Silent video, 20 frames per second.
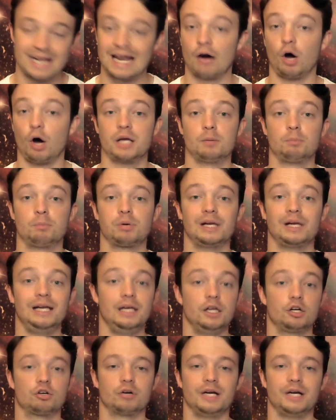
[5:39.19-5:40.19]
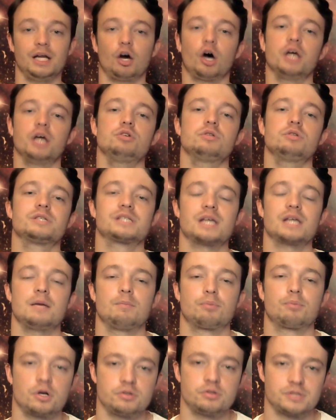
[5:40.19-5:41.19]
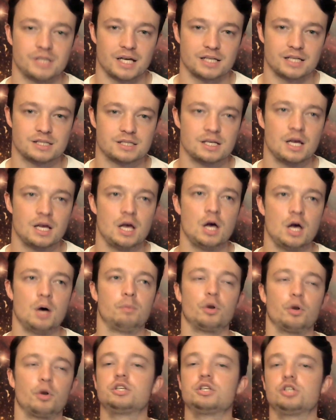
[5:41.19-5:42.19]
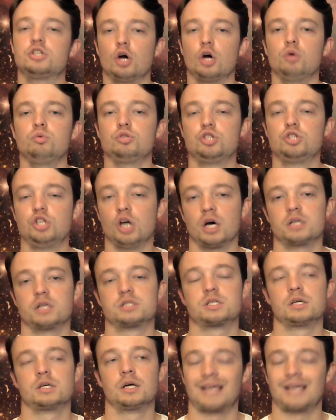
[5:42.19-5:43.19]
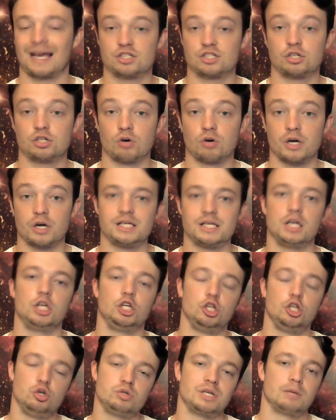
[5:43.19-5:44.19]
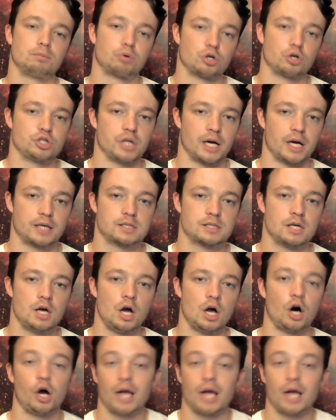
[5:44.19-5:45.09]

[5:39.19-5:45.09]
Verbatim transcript: Now, I completely agree. I do the same process, but I don't just categorize it using projects.